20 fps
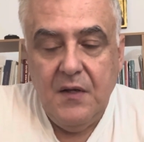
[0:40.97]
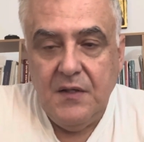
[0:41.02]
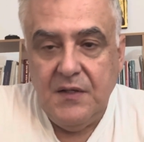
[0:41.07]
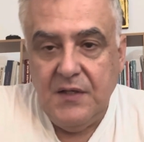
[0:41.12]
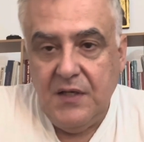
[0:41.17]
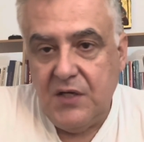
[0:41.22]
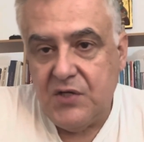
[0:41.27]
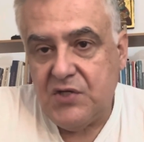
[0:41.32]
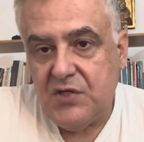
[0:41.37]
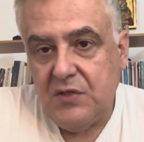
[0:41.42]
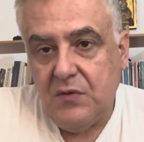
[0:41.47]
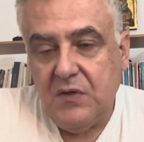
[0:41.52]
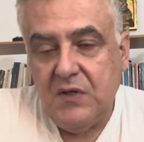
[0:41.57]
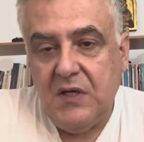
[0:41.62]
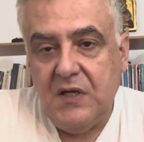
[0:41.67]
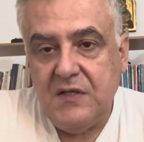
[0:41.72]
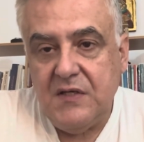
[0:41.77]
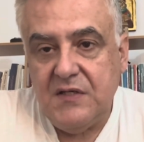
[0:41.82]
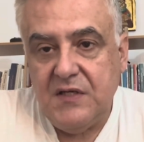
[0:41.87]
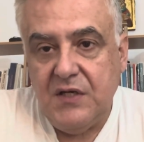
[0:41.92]
national
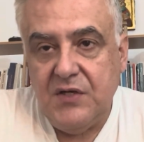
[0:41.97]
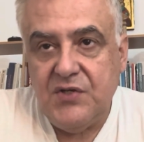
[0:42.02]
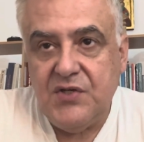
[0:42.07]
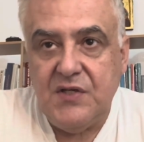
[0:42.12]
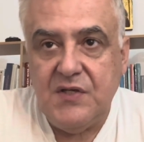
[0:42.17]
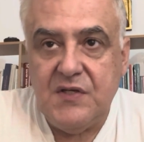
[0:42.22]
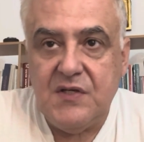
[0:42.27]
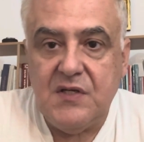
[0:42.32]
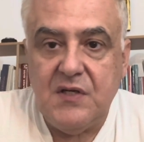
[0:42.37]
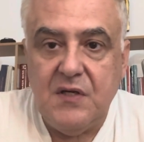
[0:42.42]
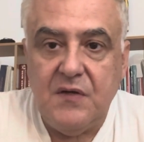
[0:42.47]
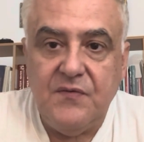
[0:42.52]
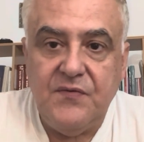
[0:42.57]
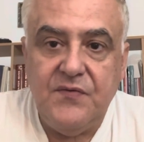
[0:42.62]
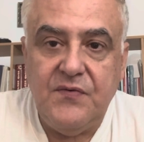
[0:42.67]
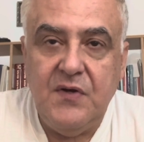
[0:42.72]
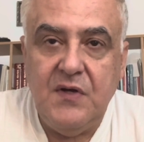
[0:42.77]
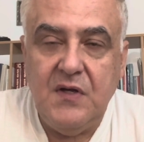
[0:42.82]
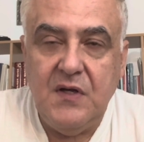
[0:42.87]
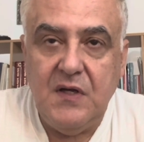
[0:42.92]
organizations of
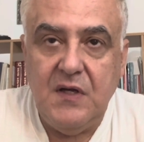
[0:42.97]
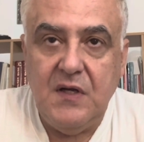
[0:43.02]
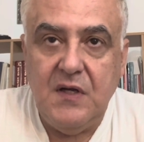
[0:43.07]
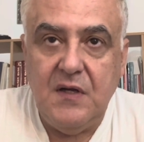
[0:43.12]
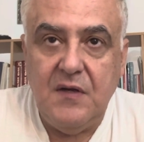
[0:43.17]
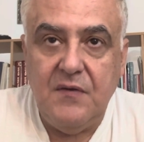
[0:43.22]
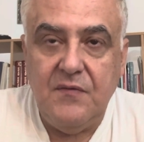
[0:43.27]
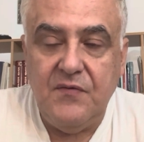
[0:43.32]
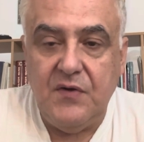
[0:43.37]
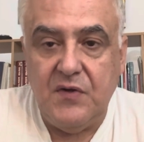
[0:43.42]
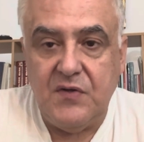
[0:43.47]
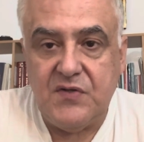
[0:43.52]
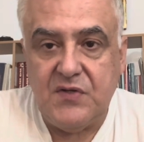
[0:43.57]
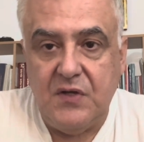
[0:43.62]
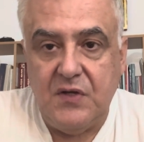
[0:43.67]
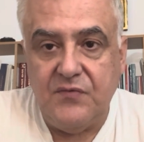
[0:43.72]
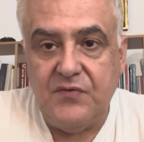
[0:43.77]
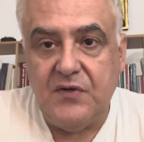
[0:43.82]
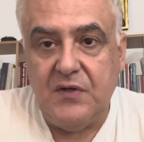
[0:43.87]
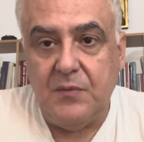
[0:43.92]

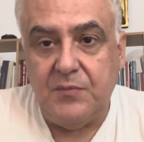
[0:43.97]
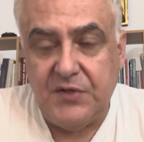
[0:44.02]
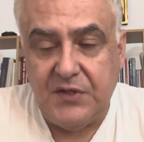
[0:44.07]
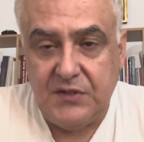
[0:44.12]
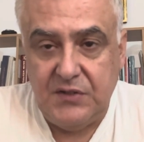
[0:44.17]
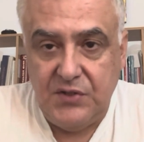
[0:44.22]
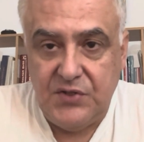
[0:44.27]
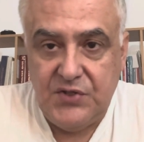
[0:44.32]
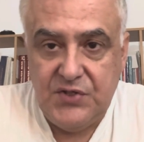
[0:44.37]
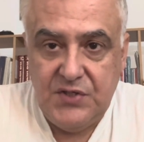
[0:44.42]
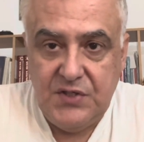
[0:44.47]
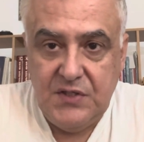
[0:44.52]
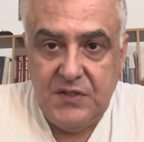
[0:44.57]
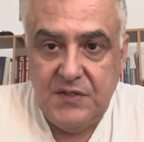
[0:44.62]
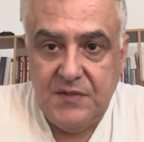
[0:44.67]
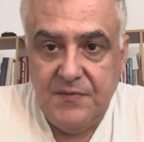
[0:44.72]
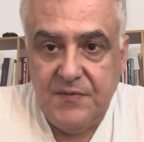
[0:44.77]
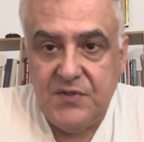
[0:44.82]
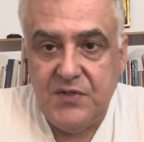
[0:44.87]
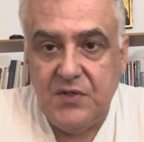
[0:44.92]
philosophical
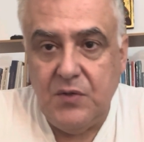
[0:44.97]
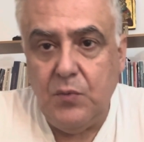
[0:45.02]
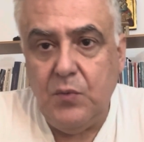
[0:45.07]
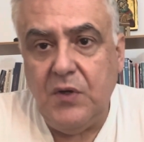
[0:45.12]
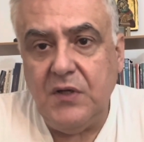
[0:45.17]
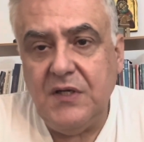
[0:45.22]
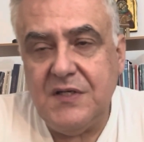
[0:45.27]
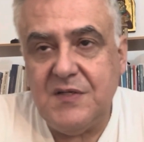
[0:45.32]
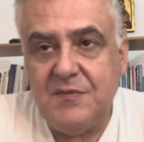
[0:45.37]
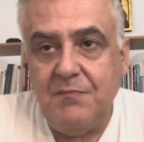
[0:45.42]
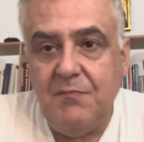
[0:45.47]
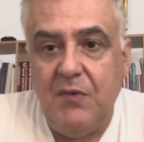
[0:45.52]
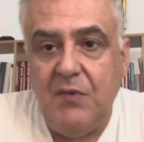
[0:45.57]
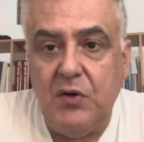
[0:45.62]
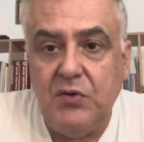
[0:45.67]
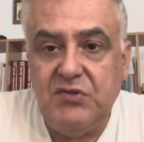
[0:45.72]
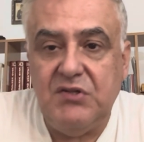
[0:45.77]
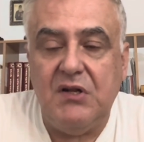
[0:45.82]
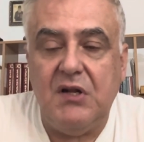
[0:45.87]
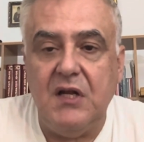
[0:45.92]
practitioners. So what is
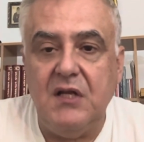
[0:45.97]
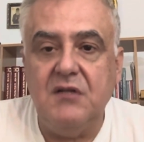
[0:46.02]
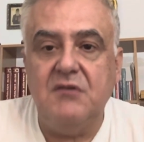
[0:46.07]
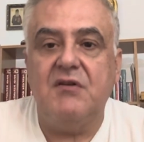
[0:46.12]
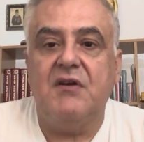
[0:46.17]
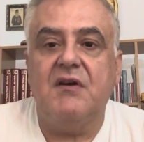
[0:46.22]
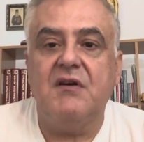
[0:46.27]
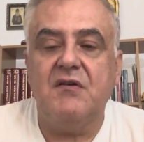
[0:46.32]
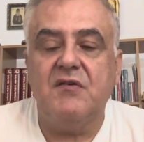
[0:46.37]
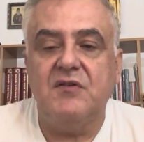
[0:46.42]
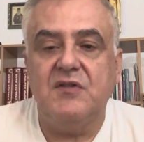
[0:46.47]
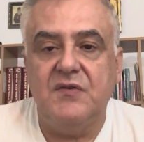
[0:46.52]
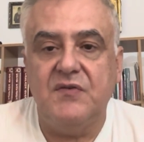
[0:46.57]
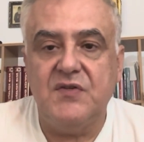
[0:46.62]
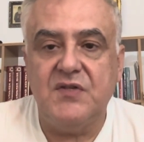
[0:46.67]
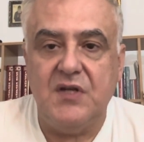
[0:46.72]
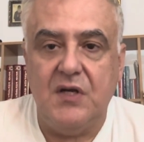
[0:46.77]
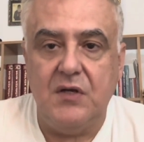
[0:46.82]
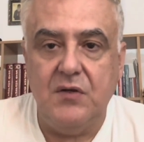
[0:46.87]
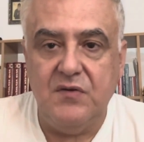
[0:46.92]
modal integrative
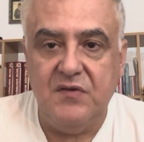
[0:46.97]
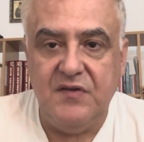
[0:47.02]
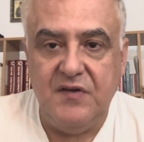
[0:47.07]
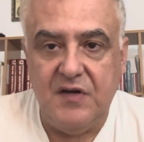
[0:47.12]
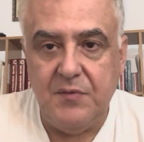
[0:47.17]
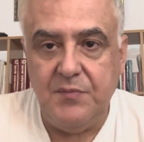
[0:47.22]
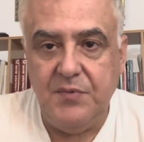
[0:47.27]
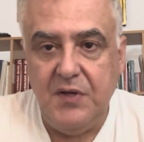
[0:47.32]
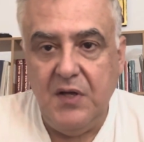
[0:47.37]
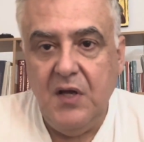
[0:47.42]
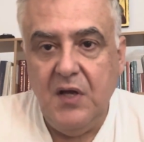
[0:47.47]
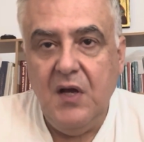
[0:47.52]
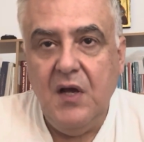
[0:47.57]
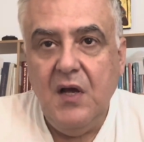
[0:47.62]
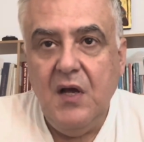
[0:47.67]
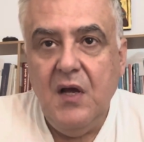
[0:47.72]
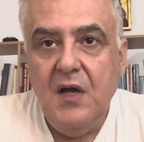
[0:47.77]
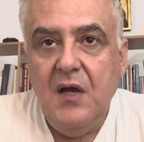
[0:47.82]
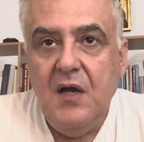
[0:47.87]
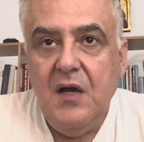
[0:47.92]
psychotherapy?
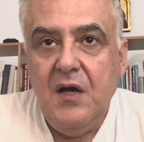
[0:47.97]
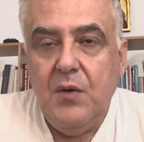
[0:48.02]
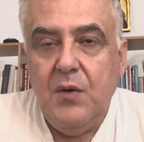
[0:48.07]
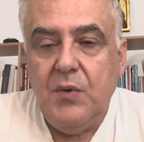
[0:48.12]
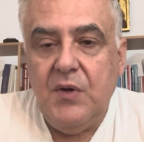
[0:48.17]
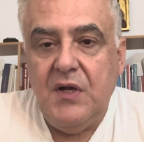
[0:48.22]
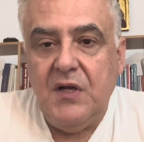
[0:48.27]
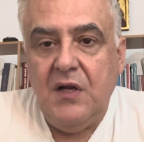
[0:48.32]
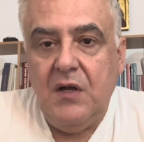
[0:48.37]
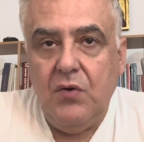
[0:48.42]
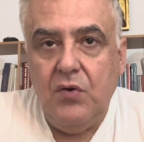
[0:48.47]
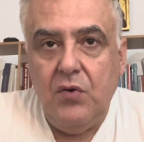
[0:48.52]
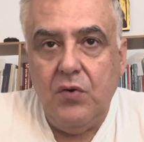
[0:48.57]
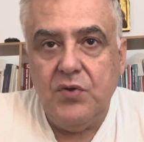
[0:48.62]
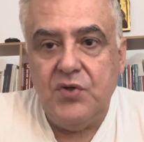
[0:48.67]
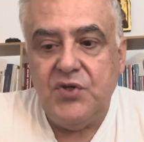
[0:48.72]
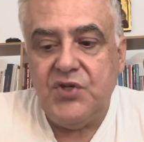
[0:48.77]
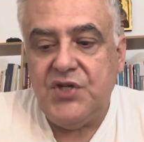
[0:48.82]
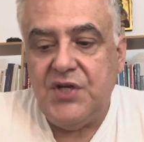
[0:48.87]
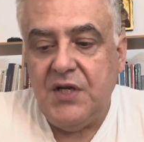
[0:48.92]
We are now
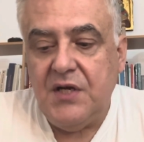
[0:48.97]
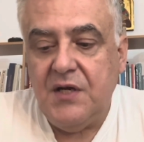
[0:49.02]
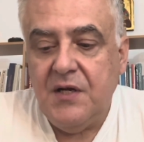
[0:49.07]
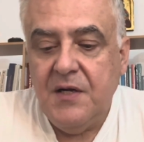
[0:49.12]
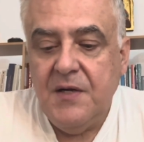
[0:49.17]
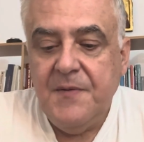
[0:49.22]
launching